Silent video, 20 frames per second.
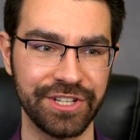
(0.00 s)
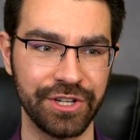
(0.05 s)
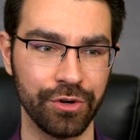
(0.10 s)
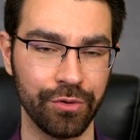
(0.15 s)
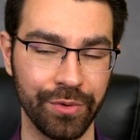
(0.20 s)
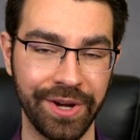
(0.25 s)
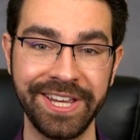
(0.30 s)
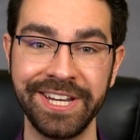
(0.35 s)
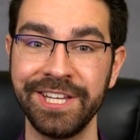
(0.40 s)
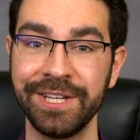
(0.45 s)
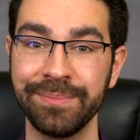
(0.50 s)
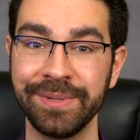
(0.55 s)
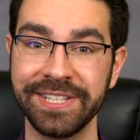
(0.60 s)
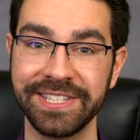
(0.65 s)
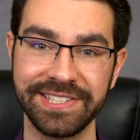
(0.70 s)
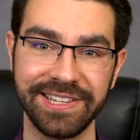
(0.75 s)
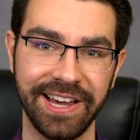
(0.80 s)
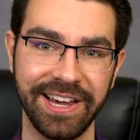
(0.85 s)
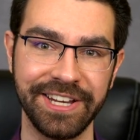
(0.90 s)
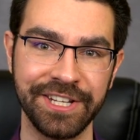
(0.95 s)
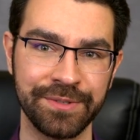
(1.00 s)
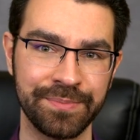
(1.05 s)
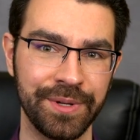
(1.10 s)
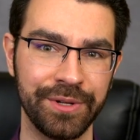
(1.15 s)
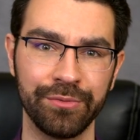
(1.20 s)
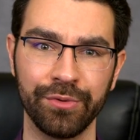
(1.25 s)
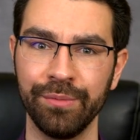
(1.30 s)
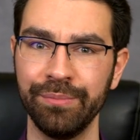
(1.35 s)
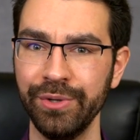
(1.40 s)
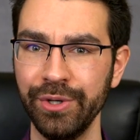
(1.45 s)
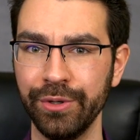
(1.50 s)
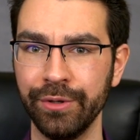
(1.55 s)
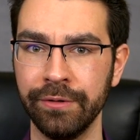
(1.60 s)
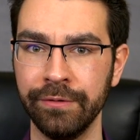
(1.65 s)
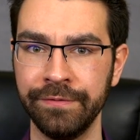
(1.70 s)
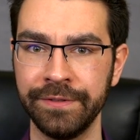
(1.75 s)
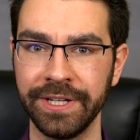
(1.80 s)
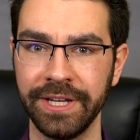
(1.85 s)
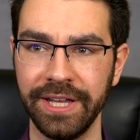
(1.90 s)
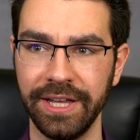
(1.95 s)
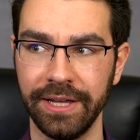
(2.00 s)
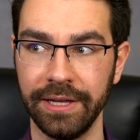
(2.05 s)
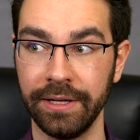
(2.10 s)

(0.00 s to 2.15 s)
the uranium inside has been removed,